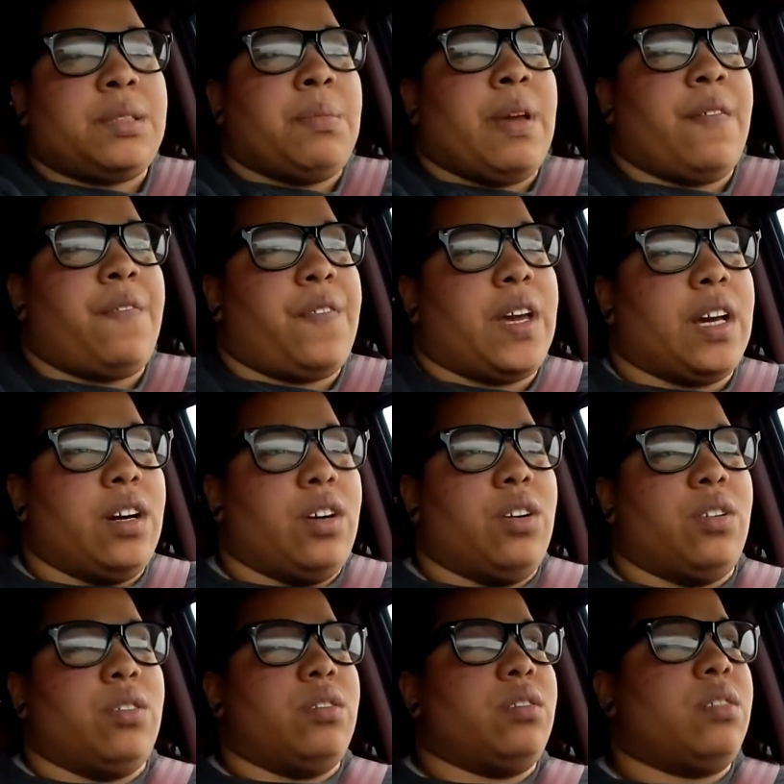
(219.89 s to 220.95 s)
me,
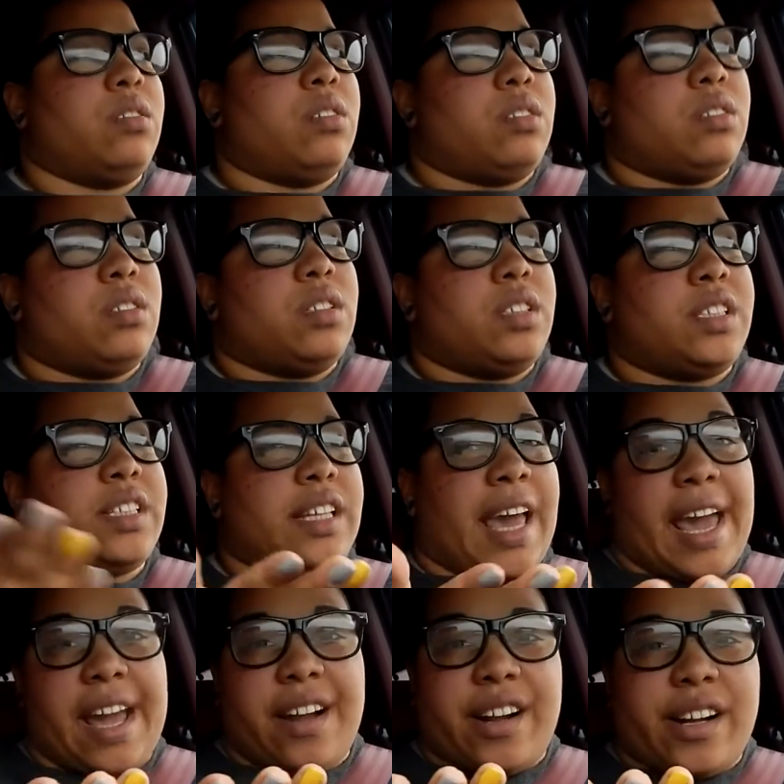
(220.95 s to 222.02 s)
feel
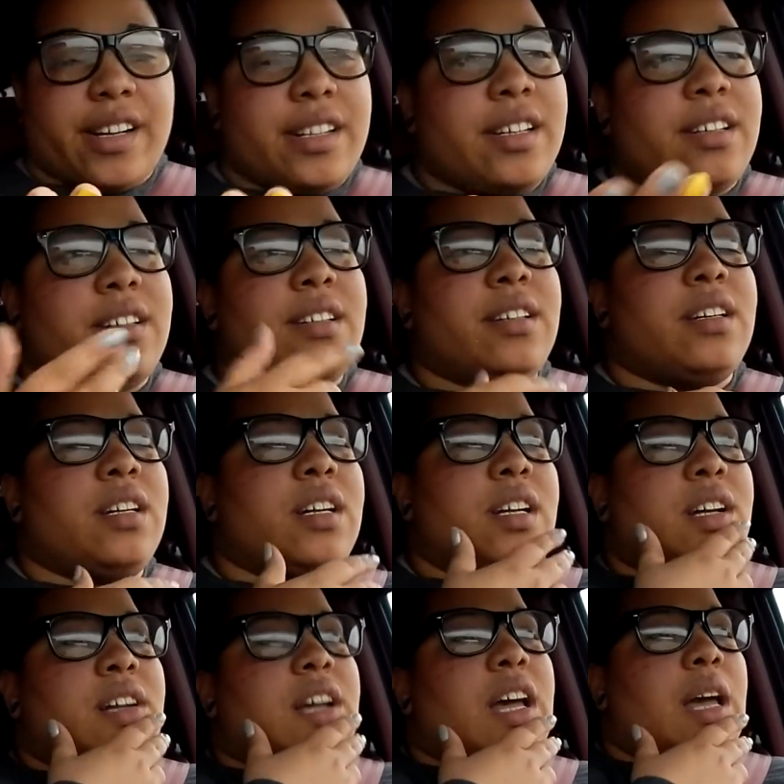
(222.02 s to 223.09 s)
scared,
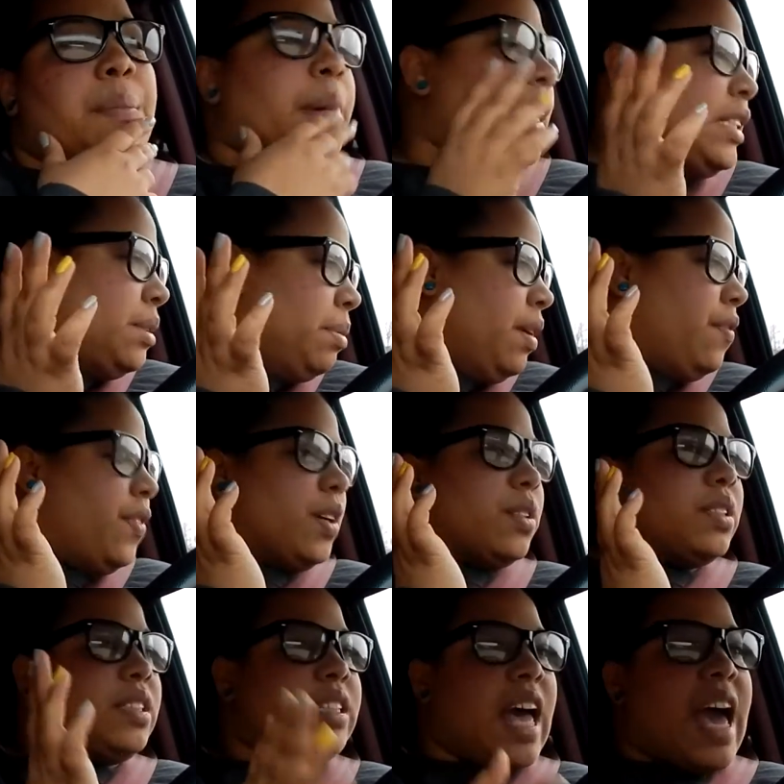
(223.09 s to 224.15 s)
it makes me
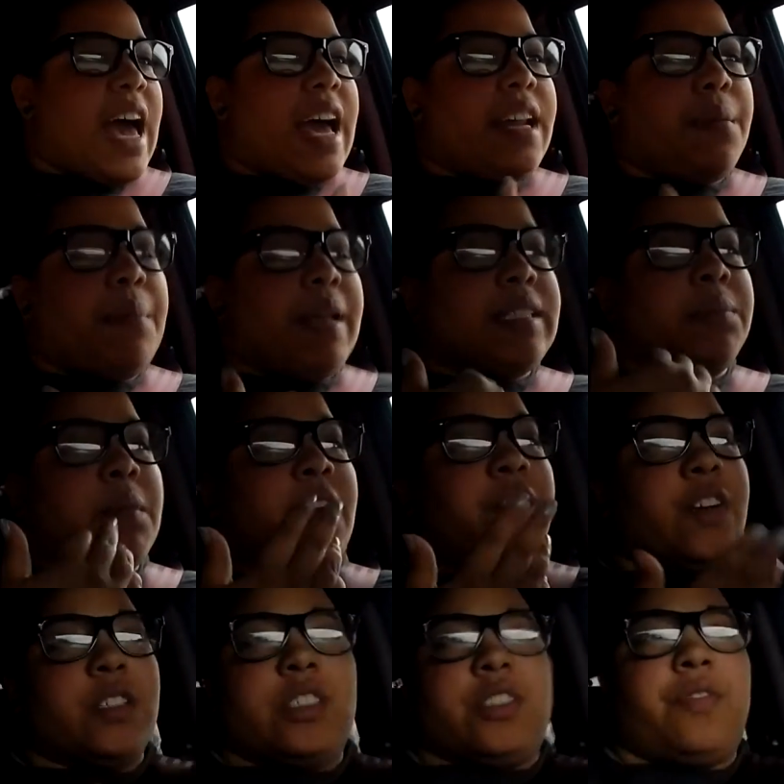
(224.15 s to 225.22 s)
feel sad, it makes me
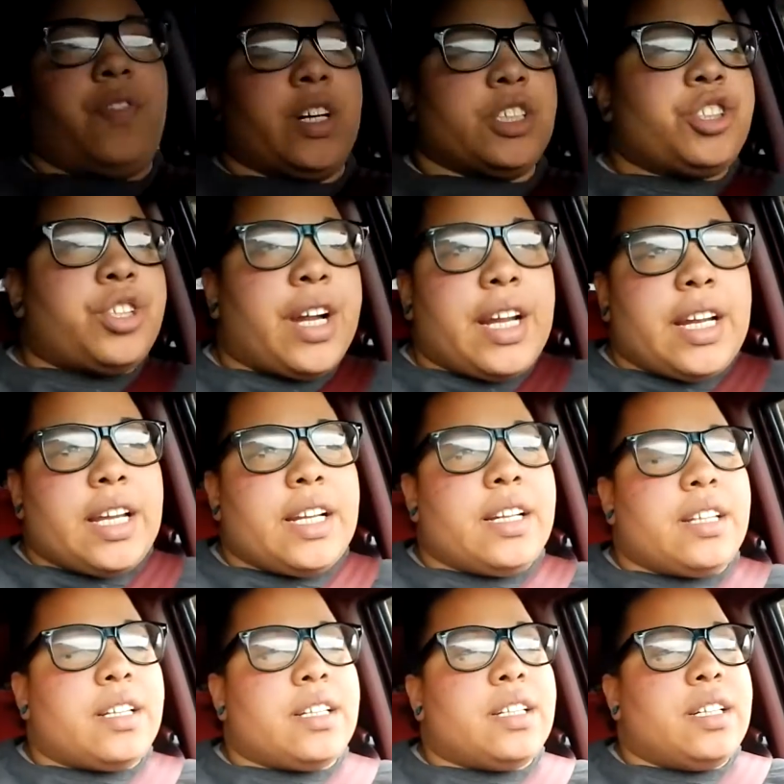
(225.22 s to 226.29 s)
feel frustrated,
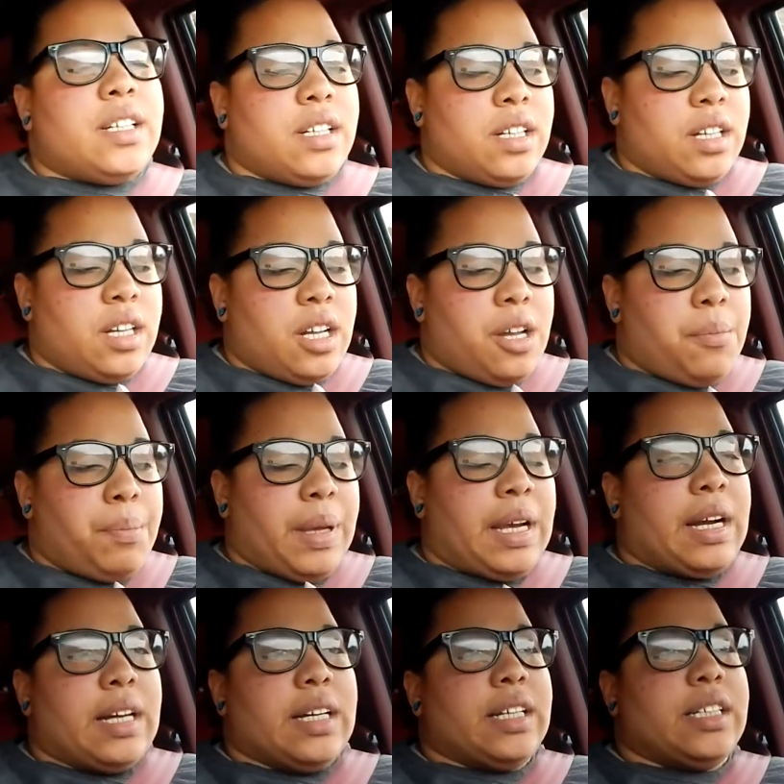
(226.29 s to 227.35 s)

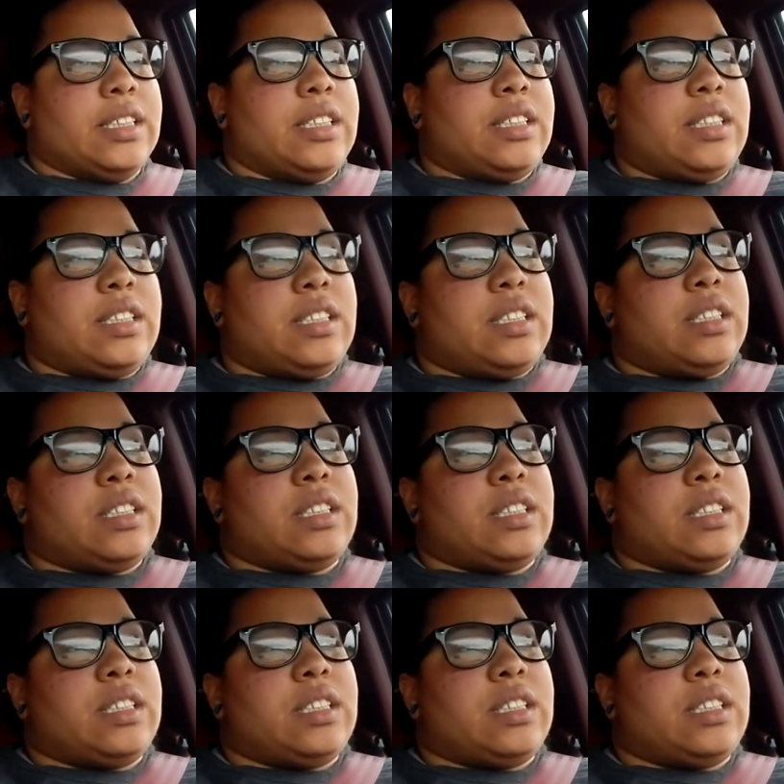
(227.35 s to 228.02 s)
because,